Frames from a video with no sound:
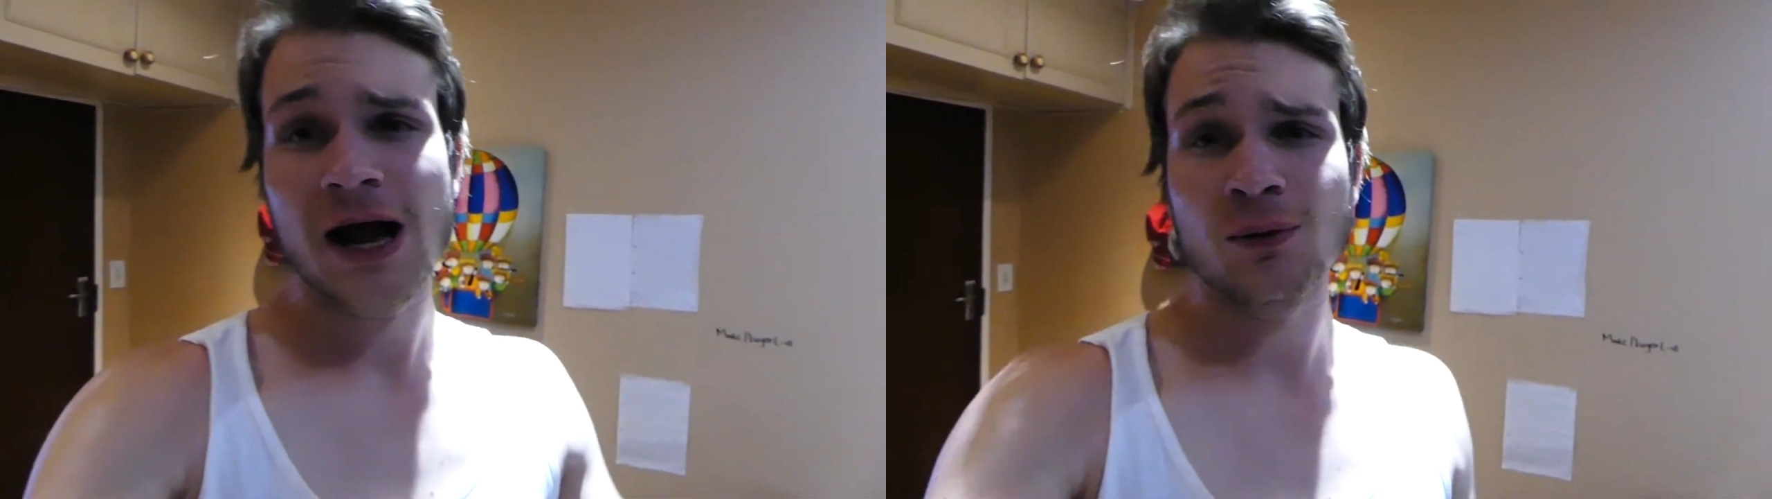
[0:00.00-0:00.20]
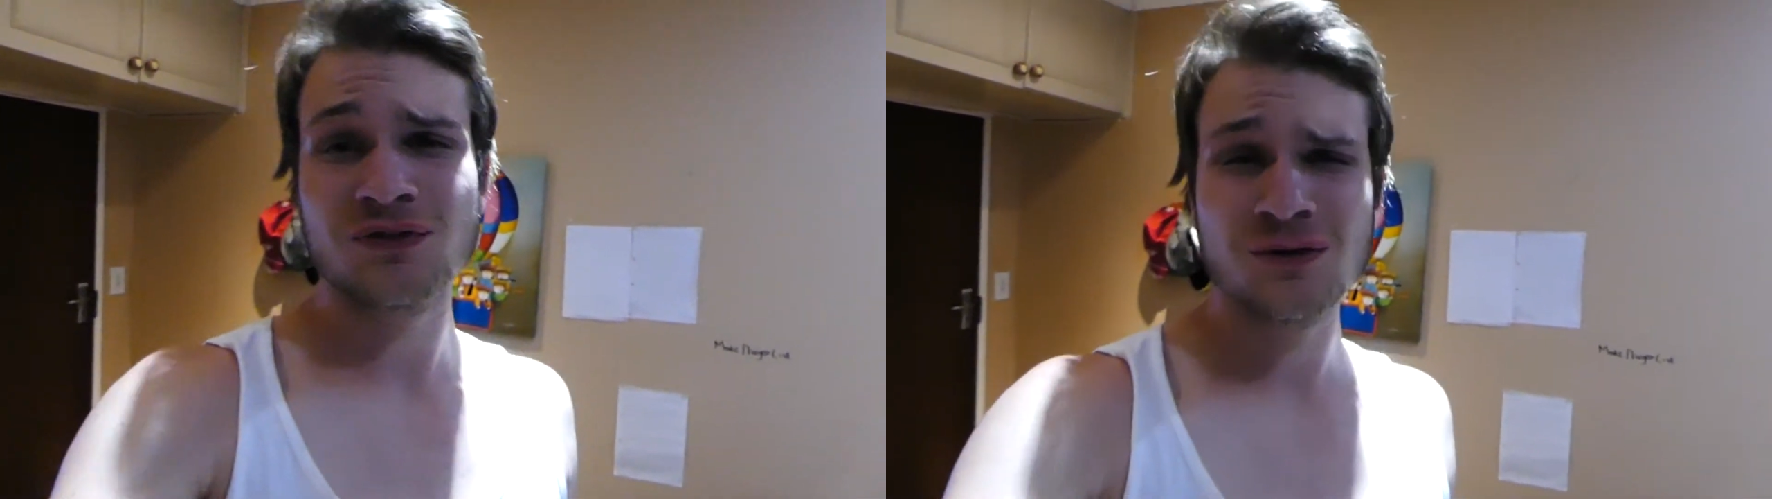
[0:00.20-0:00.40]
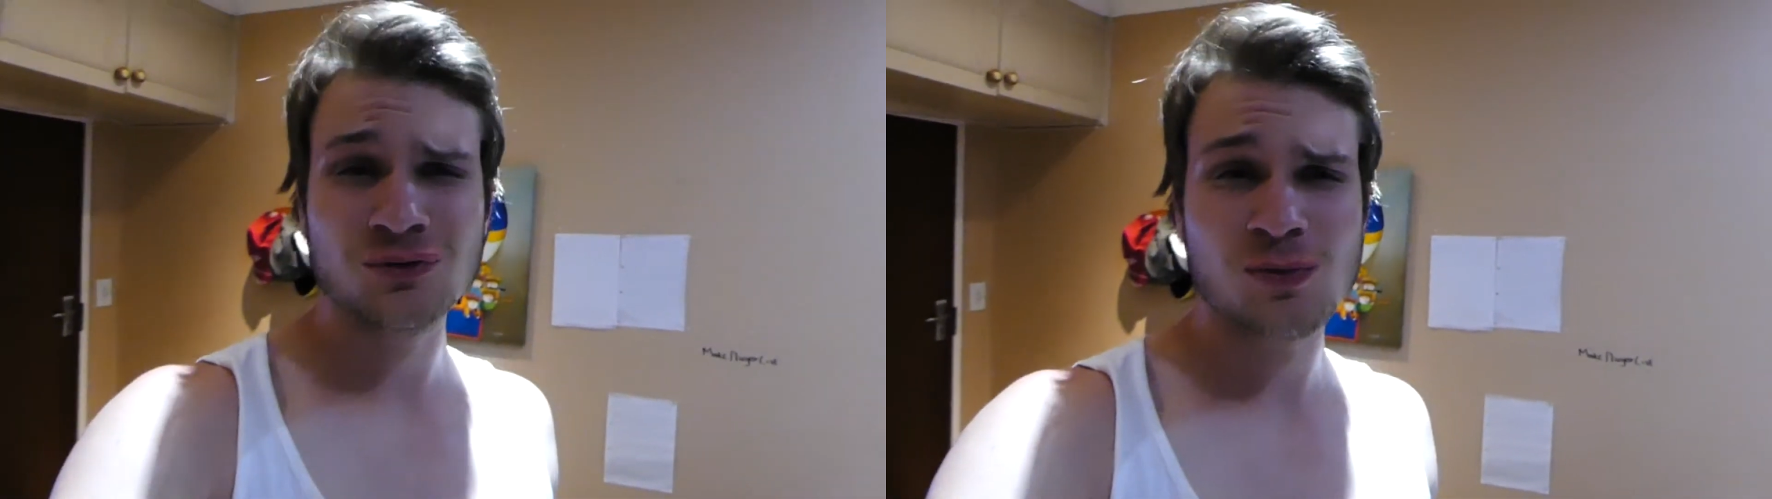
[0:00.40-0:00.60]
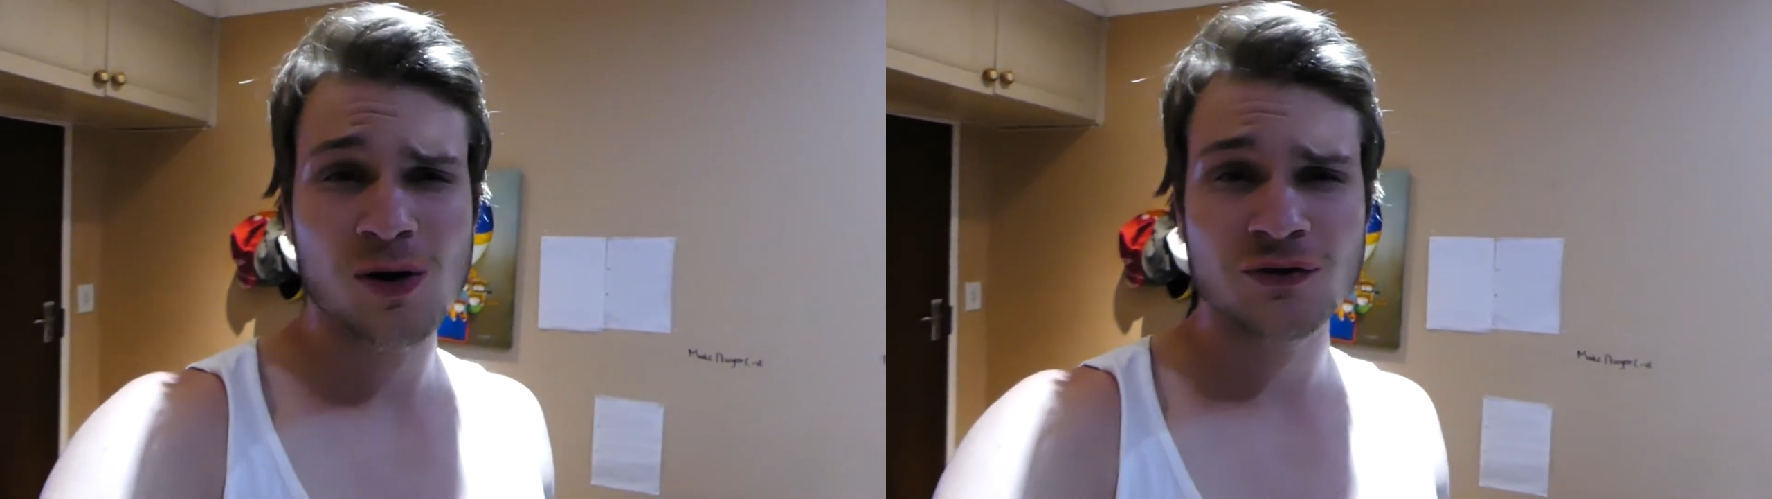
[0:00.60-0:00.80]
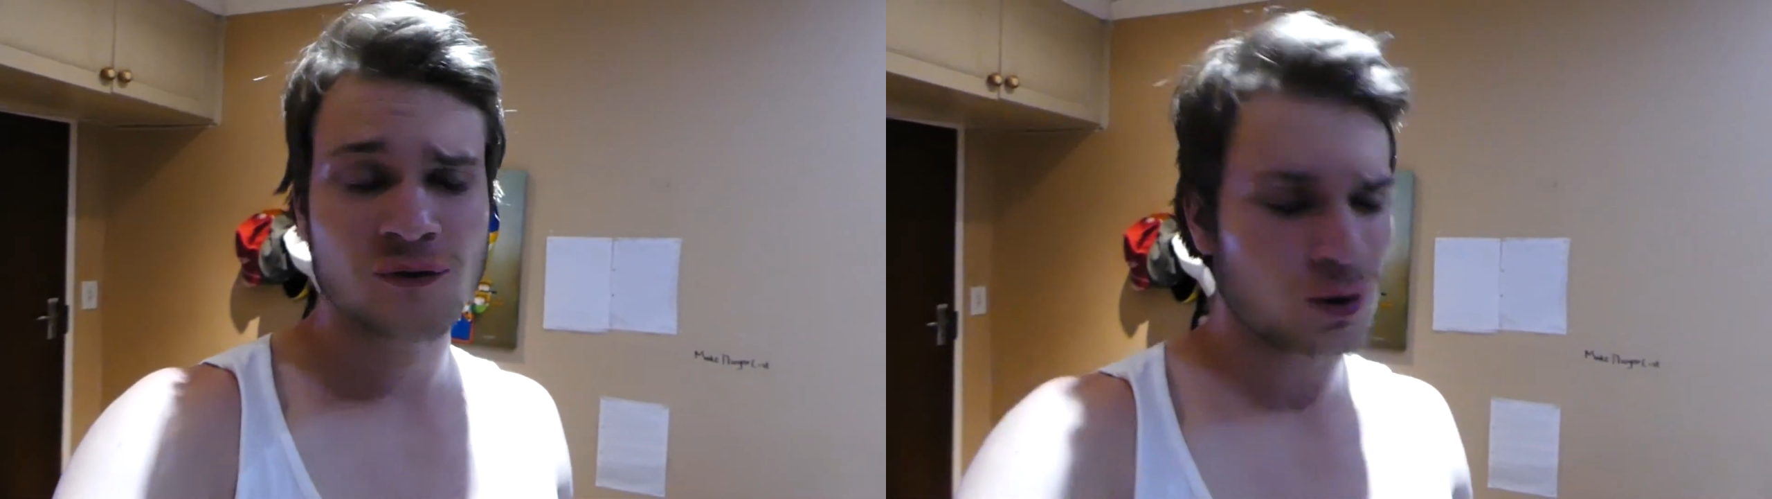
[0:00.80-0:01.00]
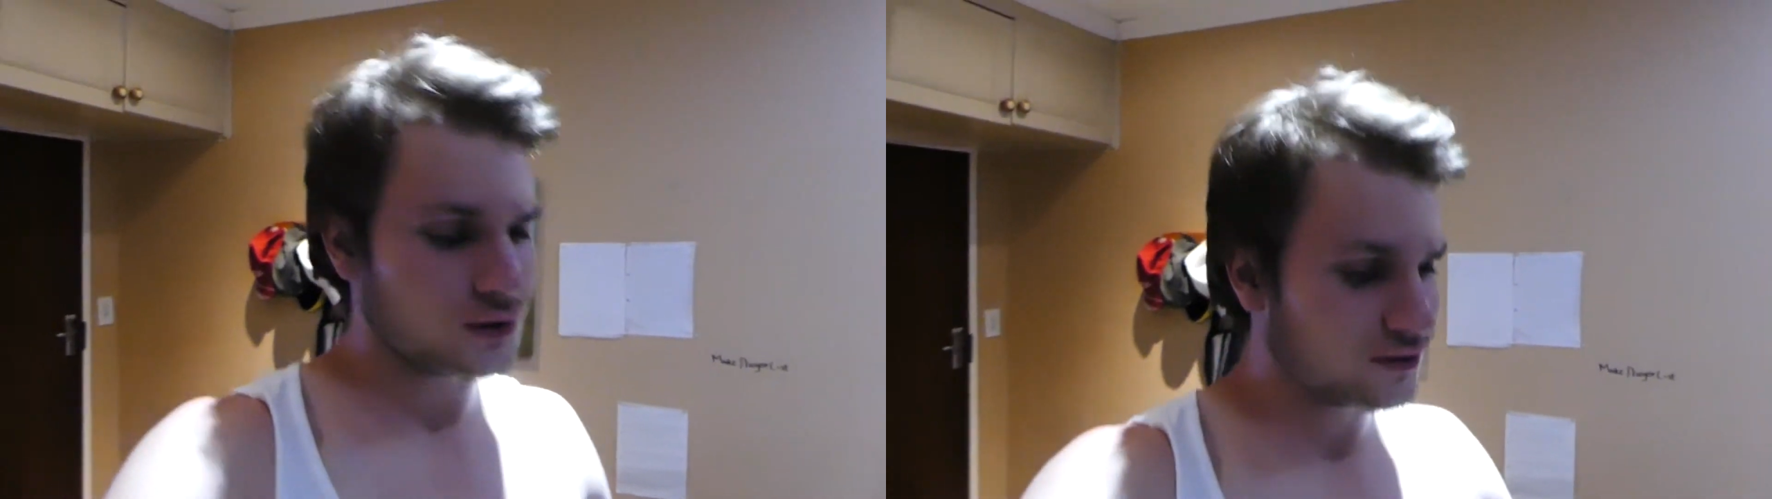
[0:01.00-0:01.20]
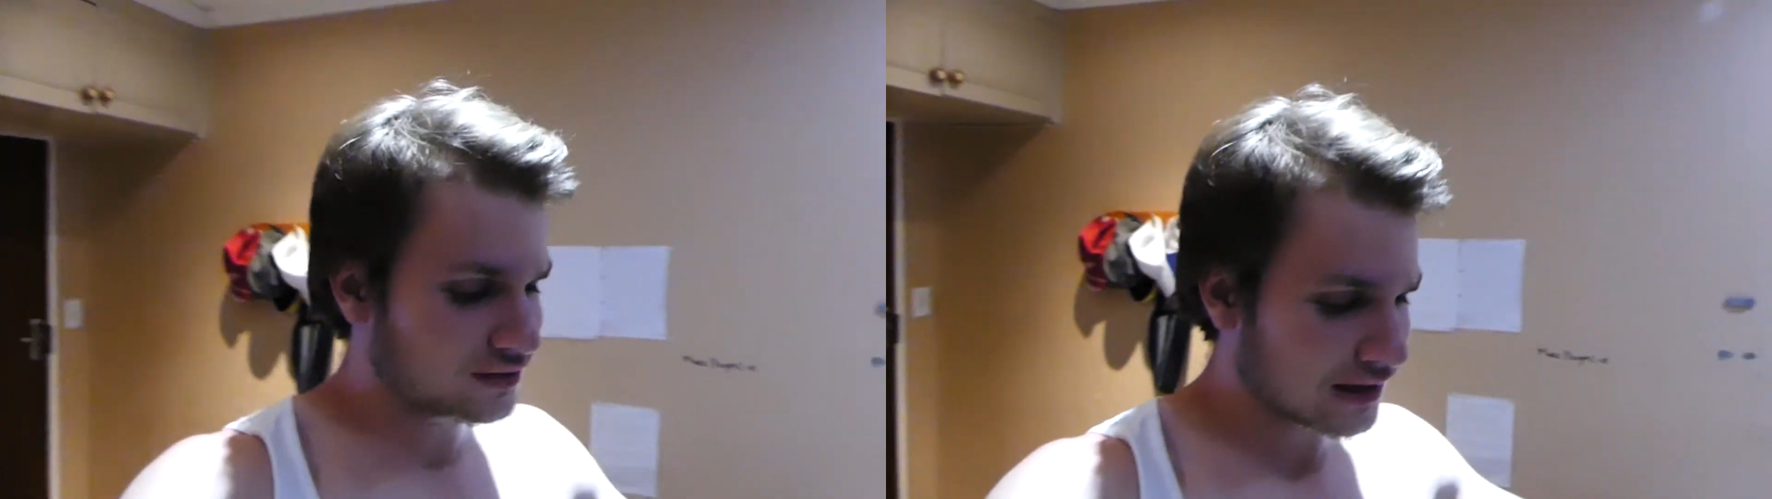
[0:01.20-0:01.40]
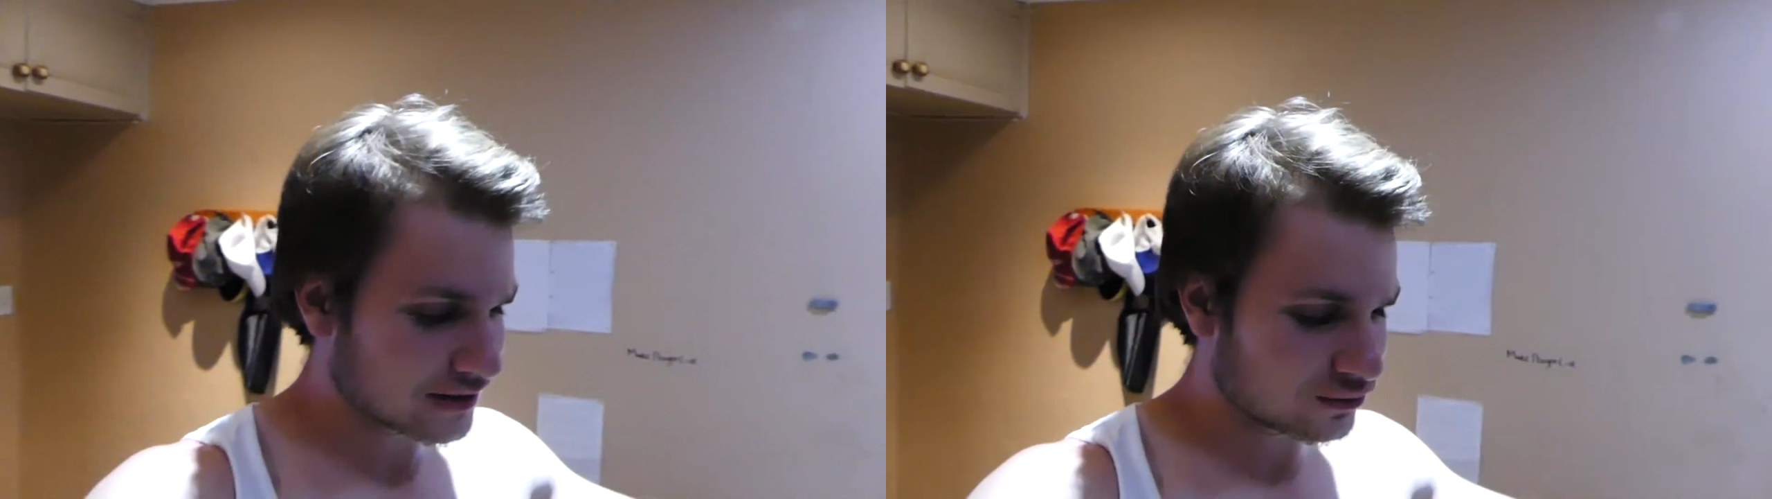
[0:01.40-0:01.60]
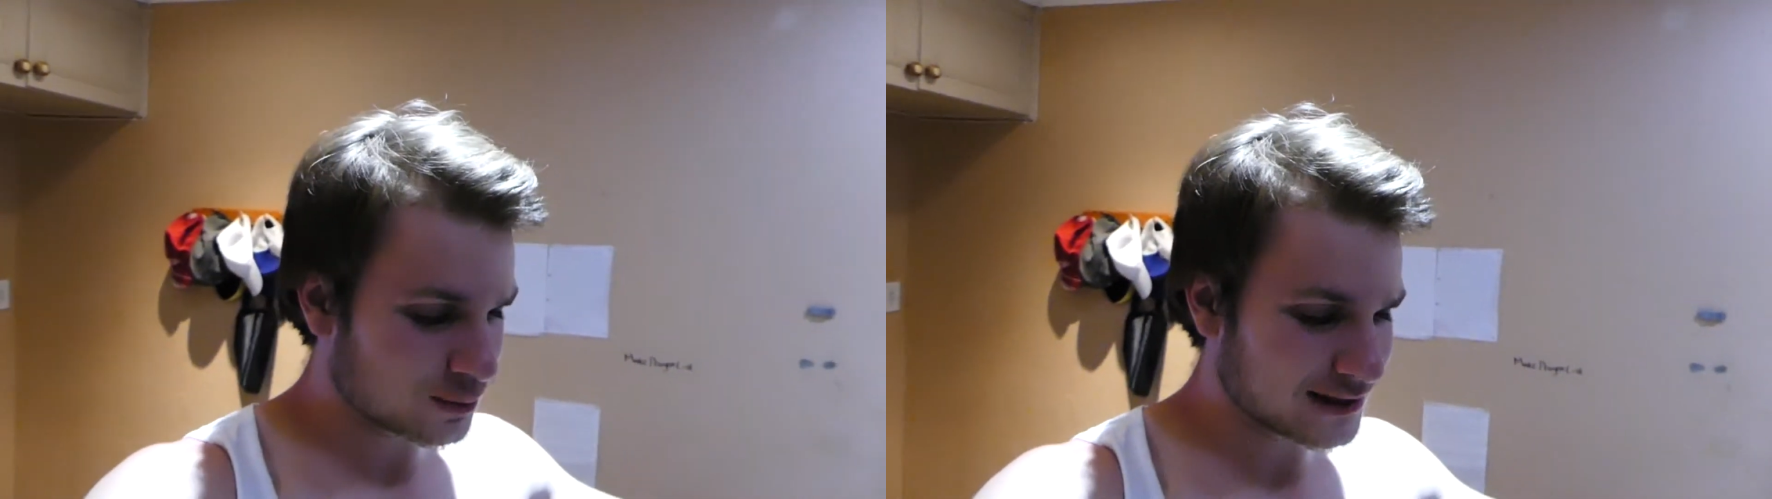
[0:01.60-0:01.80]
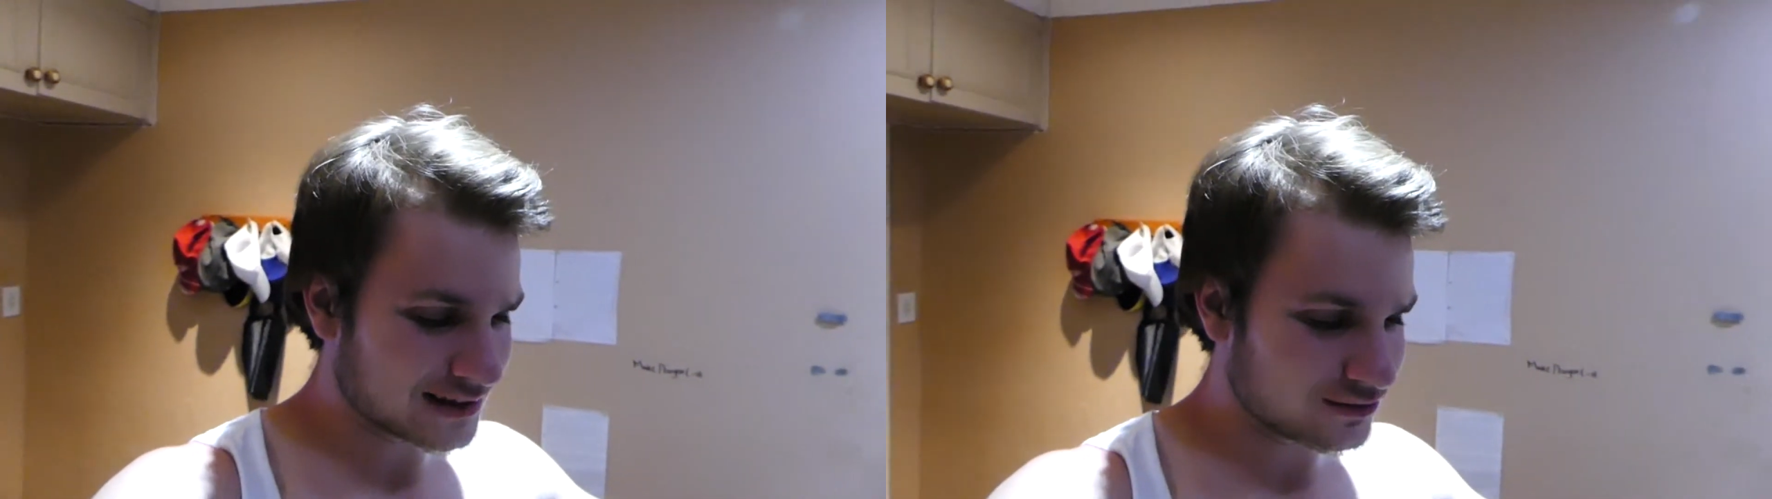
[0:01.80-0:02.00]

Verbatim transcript: I will see you in tomorrow's vlog. Let's kick this week.